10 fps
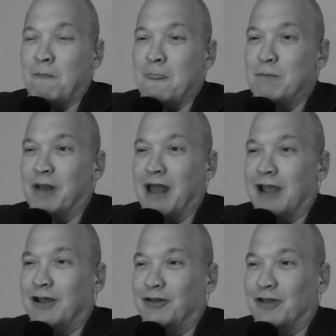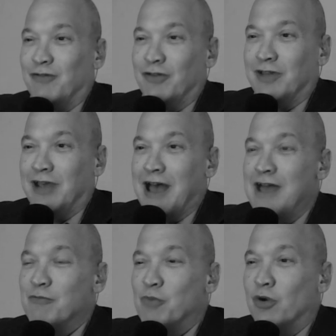But I have
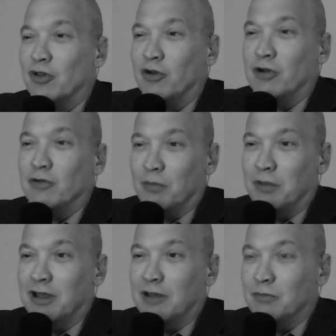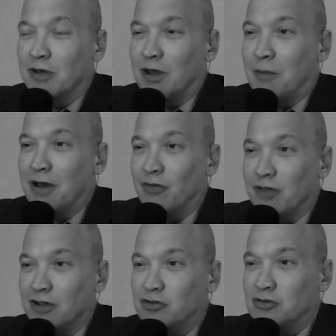more to learn from him about
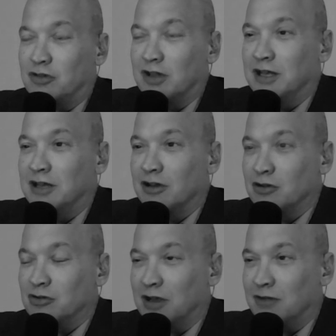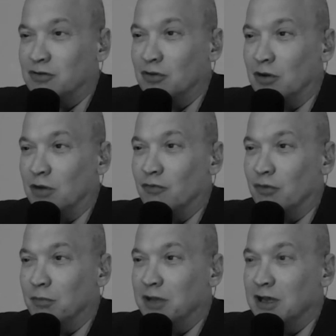this than he does have to learn from
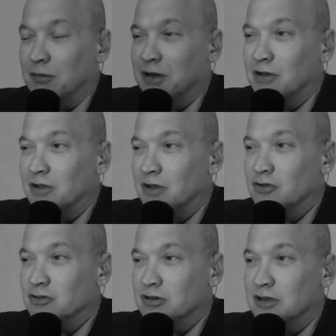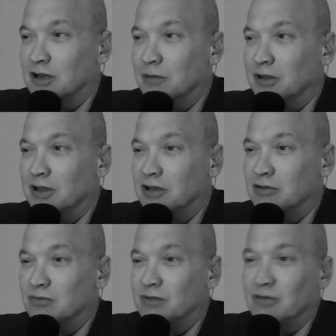me about the other shit. Yeah, I mean, like he's
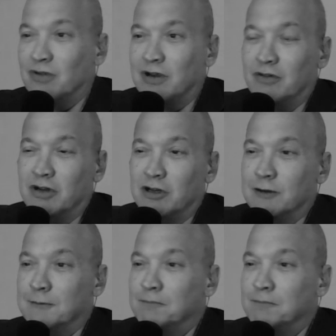very, very good.